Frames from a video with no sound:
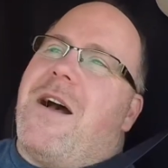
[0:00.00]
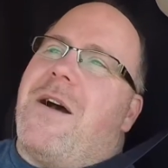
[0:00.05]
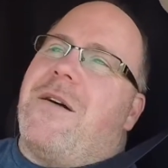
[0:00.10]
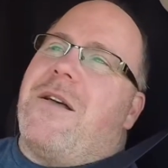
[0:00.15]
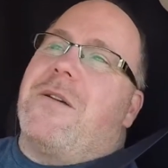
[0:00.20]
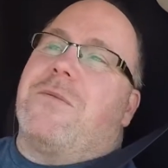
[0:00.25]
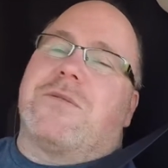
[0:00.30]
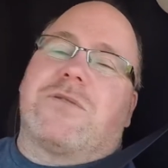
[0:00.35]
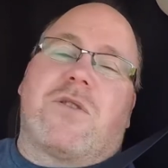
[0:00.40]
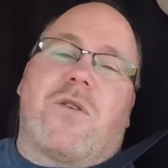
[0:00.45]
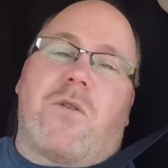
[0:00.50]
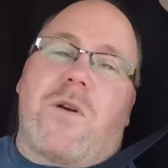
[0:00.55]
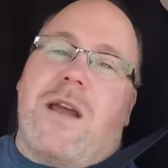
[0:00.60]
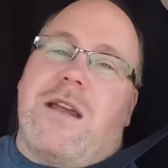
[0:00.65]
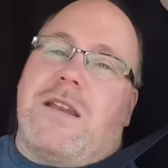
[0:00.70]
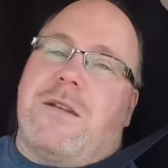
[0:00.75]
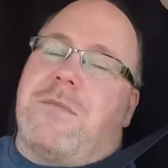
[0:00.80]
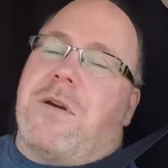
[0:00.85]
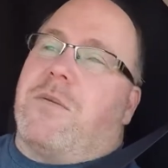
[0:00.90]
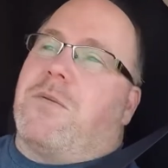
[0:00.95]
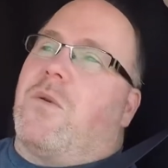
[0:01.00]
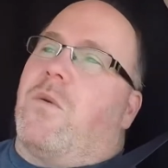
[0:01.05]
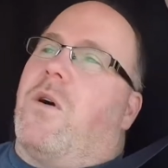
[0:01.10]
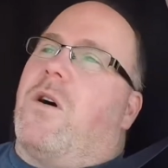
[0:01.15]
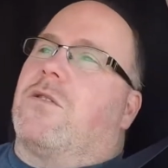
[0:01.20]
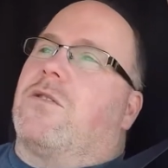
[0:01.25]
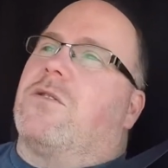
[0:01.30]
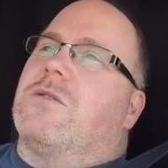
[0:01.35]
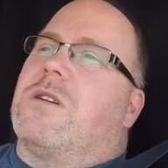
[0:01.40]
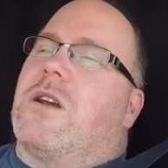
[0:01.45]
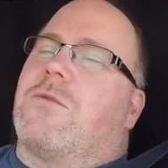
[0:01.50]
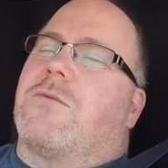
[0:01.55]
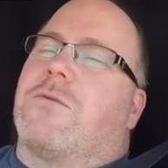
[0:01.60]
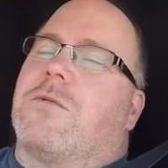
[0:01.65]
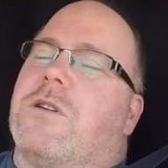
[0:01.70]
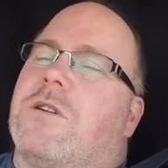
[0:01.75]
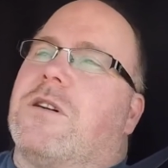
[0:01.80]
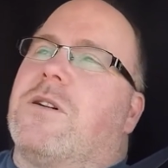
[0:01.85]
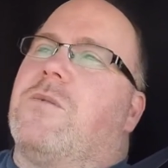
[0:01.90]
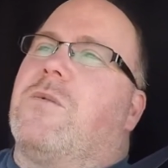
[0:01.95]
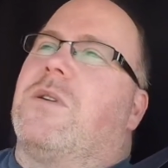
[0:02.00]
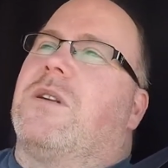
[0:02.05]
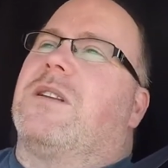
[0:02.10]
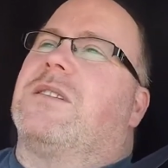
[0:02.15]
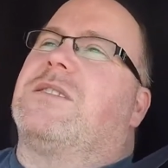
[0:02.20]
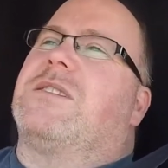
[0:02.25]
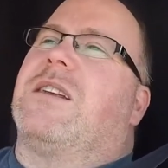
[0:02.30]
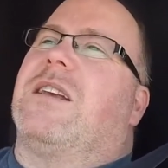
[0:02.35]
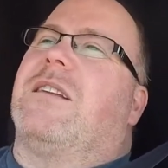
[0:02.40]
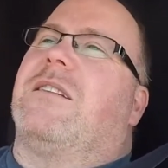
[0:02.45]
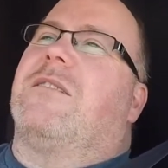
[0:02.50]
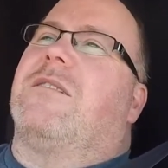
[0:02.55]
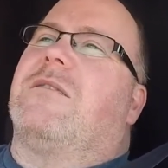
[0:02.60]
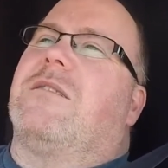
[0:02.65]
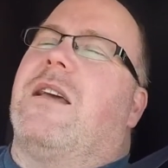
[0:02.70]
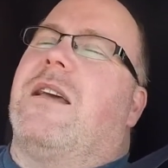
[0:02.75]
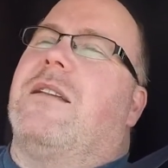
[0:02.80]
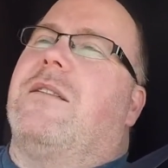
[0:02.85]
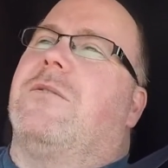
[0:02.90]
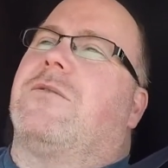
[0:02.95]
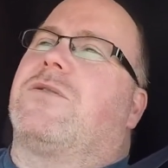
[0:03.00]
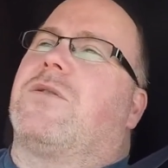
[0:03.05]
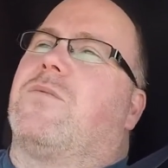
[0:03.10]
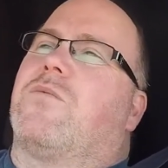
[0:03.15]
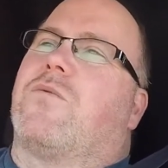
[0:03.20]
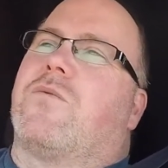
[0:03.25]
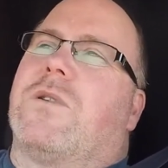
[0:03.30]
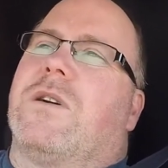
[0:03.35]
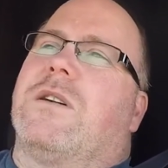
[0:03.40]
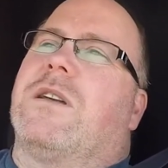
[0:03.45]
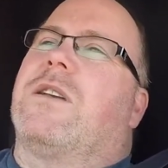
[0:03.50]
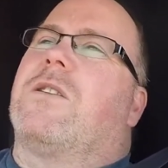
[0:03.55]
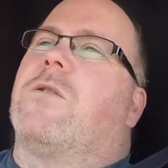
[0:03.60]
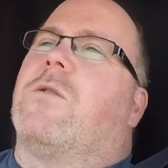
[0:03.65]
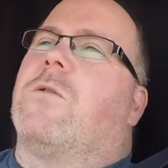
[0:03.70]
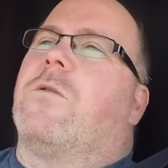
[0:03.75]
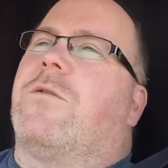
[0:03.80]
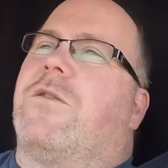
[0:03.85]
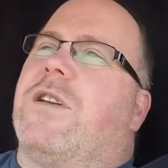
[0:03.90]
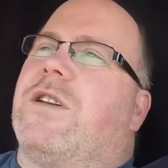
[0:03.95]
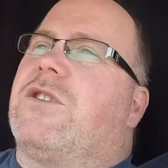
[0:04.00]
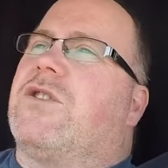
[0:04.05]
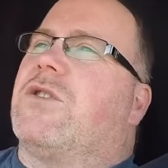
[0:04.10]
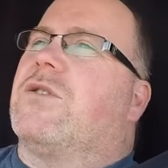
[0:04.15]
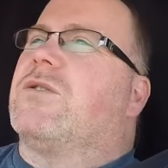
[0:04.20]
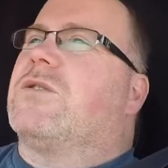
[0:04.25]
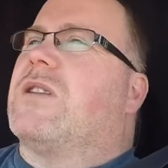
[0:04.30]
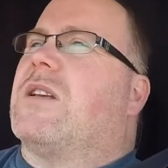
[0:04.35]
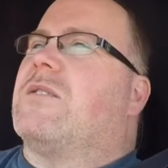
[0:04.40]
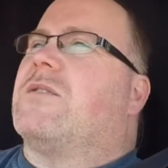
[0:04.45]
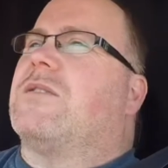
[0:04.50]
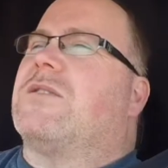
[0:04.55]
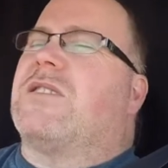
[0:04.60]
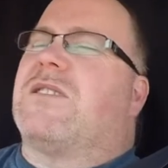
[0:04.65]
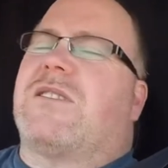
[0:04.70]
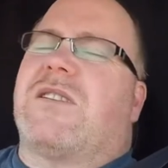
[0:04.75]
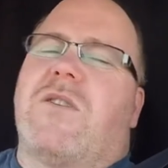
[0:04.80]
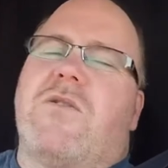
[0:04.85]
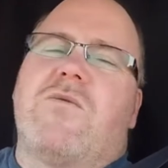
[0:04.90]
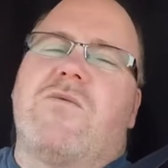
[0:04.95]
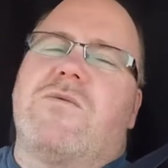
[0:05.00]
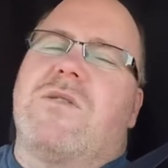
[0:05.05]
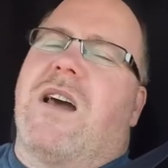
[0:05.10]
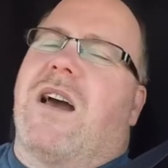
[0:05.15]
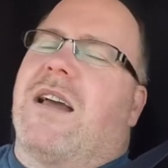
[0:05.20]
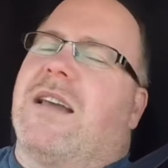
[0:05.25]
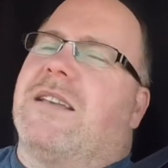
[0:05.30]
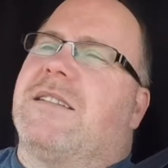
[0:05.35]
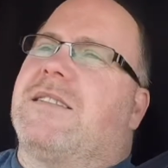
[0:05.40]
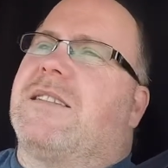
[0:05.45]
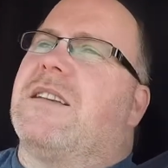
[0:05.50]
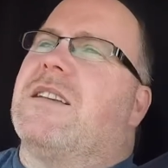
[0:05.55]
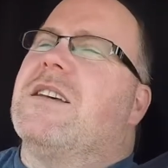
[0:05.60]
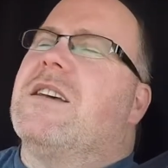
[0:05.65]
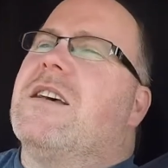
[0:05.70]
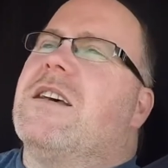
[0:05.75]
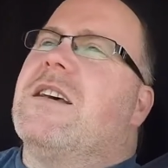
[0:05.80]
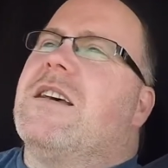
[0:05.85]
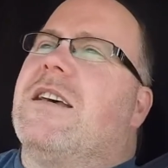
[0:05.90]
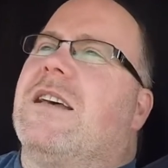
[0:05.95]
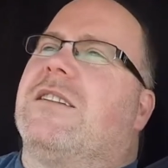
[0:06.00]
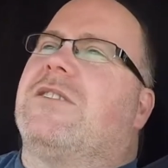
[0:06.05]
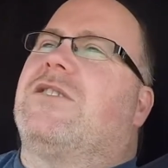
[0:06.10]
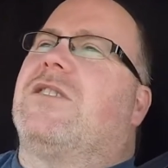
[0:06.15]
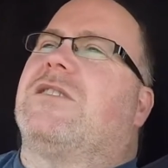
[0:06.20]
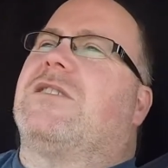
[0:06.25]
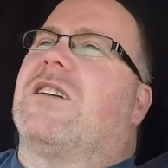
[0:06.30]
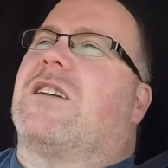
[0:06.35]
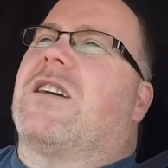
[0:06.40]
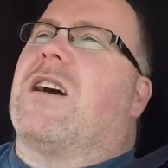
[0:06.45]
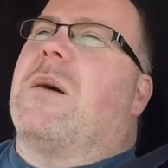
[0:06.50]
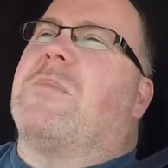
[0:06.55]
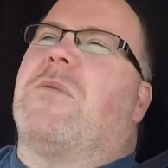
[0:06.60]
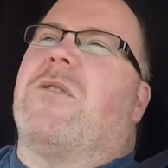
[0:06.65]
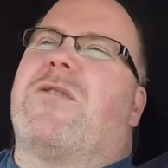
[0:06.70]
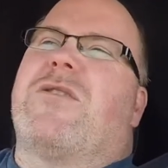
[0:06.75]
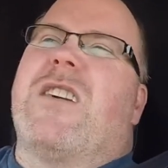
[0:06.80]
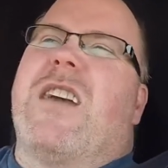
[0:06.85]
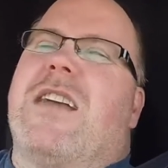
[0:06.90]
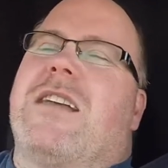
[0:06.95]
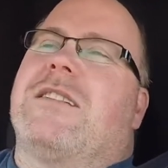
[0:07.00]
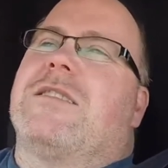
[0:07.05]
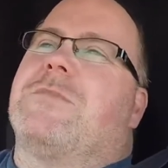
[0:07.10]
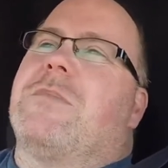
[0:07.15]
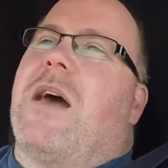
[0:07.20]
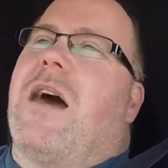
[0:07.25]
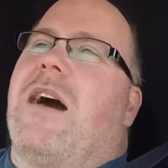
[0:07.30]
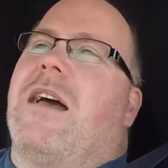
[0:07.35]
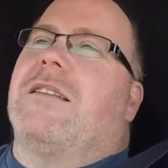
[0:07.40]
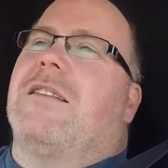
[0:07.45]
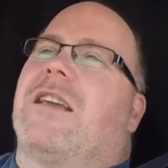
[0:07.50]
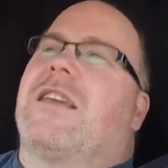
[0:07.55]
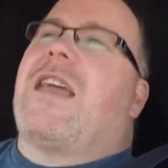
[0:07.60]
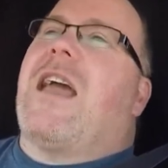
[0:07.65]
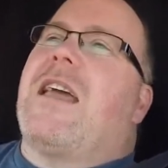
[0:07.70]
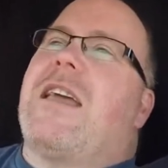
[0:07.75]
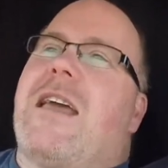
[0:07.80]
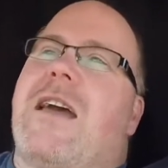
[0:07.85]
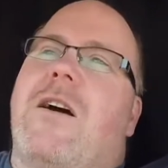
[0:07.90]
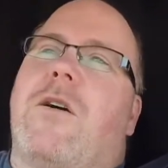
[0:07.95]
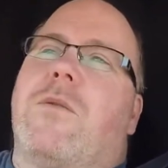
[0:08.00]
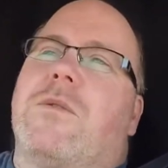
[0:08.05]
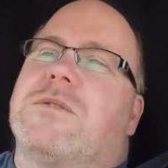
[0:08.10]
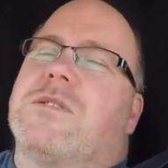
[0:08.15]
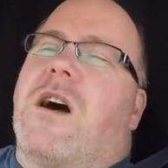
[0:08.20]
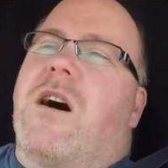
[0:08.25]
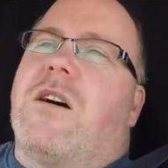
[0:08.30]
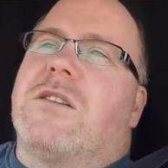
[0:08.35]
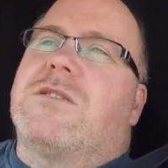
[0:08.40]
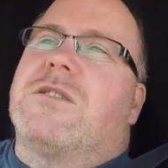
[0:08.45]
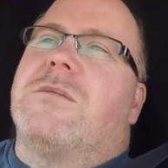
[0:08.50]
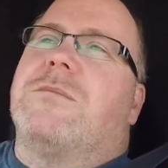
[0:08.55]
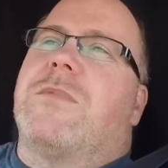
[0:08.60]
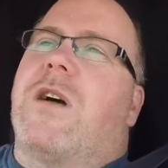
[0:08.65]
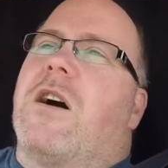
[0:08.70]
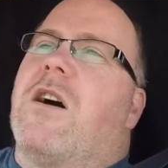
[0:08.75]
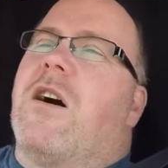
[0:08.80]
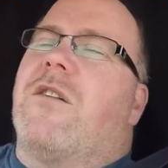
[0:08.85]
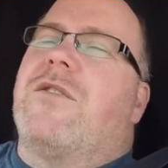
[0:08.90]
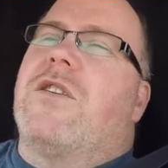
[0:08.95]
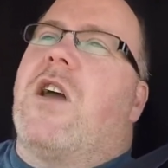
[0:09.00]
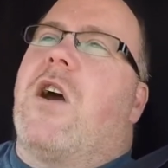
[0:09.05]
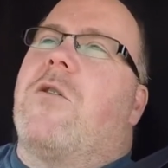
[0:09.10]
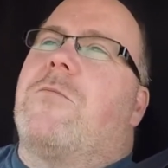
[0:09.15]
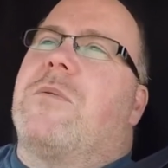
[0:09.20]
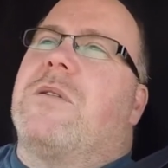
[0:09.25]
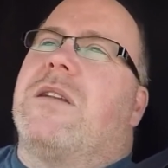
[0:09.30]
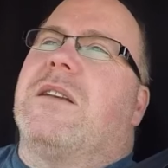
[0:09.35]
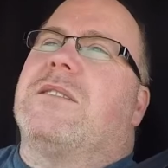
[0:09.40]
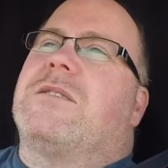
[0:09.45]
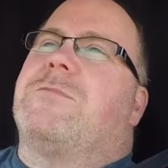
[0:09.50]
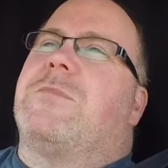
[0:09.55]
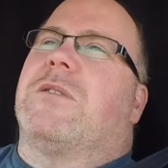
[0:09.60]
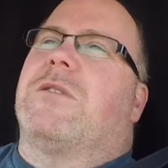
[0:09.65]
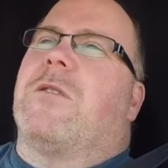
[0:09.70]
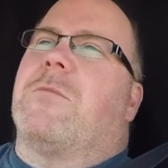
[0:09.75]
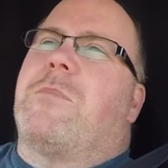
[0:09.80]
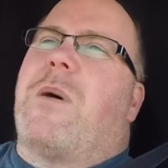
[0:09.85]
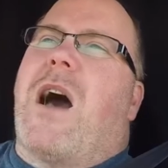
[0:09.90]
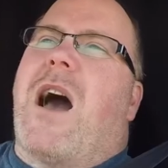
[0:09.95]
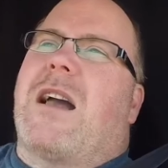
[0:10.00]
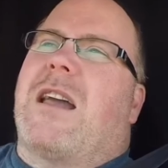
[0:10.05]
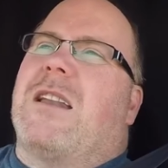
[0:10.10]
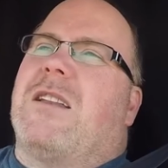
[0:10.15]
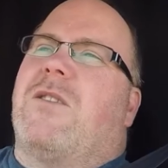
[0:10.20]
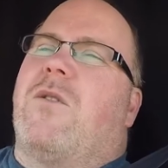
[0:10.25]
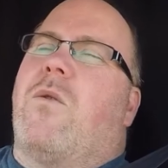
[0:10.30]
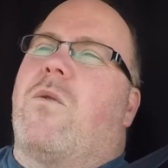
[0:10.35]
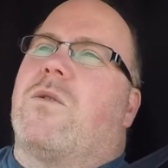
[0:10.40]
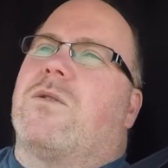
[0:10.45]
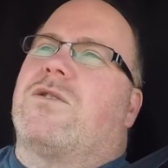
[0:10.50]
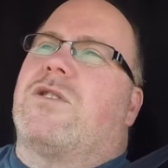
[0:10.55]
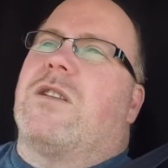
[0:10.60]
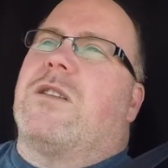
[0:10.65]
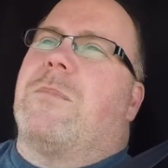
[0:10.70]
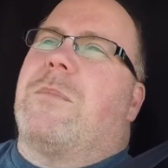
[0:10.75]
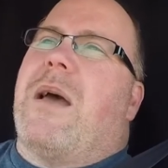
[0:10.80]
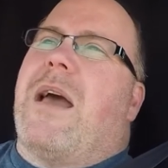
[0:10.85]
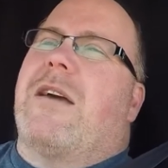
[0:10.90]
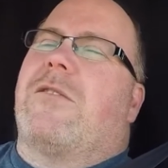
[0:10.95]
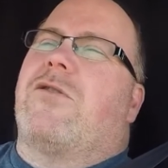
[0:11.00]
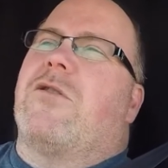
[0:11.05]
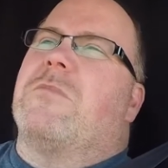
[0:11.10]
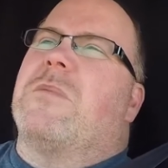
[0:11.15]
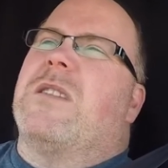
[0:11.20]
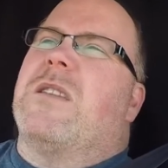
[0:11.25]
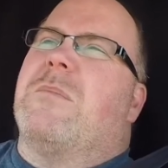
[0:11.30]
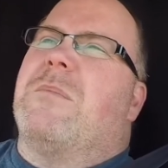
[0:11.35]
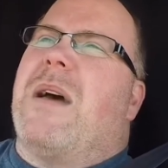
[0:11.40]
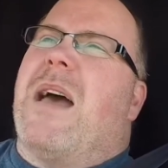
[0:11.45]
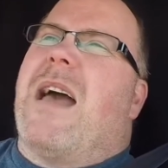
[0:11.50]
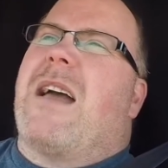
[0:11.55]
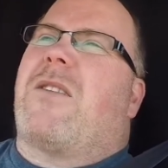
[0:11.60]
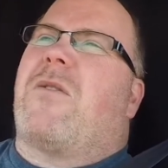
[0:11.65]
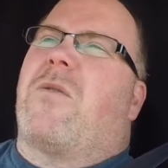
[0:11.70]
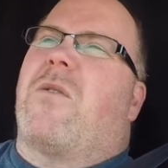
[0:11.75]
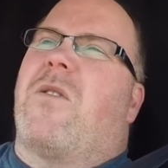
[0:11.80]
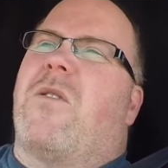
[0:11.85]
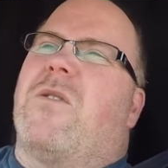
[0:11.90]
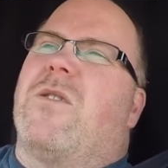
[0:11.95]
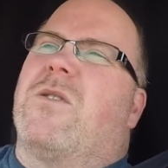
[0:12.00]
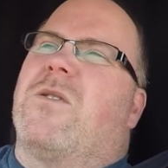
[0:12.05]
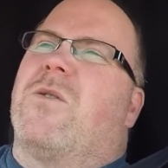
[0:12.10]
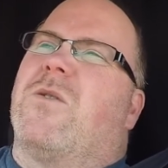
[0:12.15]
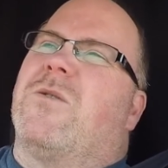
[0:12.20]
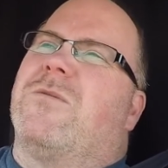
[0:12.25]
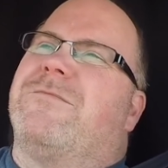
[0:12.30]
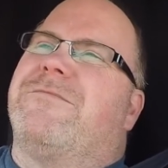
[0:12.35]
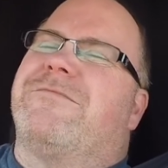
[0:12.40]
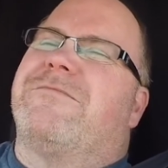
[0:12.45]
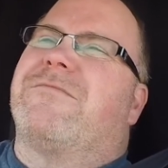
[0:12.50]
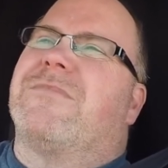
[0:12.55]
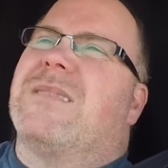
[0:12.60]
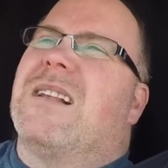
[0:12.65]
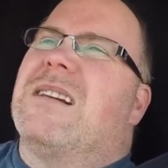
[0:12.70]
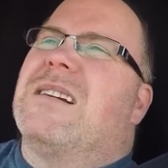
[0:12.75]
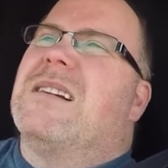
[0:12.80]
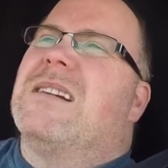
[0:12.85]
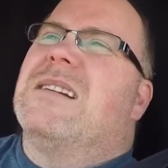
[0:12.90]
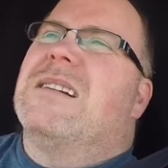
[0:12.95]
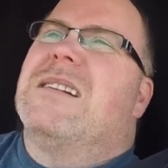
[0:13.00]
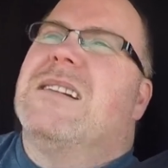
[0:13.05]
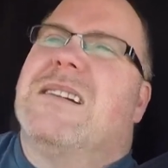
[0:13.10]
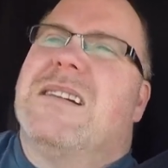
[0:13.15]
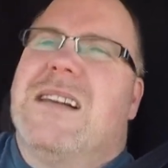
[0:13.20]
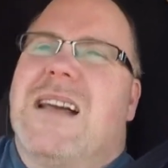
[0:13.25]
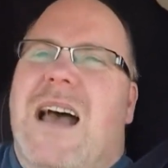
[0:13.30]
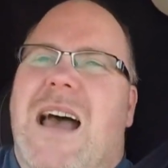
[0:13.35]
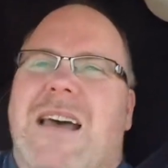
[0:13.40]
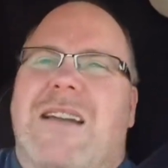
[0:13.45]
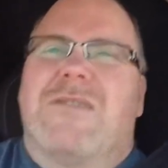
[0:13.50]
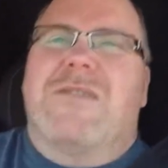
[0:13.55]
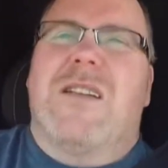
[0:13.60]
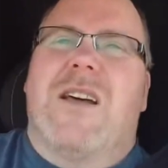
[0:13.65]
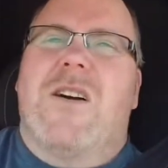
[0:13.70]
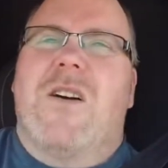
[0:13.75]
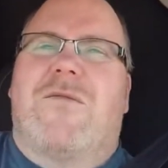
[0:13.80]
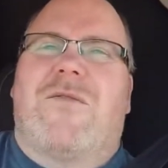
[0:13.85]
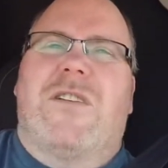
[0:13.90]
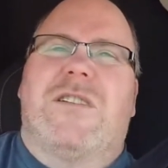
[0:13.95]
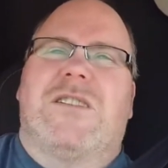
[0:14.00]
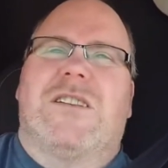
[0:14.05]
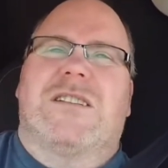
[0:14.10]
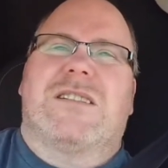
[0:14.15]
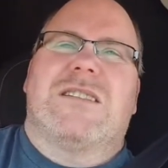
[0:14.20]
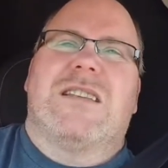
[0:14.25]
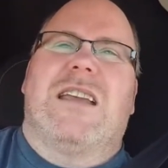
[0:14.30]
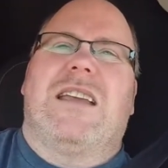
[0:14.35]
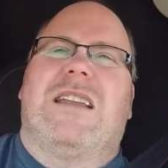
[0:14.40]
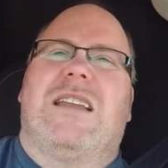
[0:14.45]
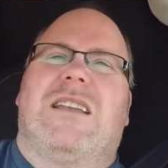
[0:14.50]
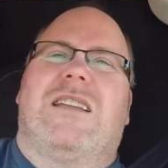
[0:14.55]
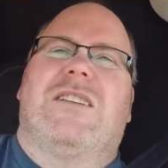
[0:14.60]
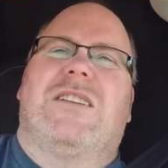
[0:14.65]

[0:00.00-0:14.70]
it was great to be able to walk through. I really wanted to sit, and there's some really cool features. It's so nice. It's just a couple of things about, like, the KL was awesome. I love the openness, but the pocket doors to the bathroom in the back were a little, I don't know if they just needed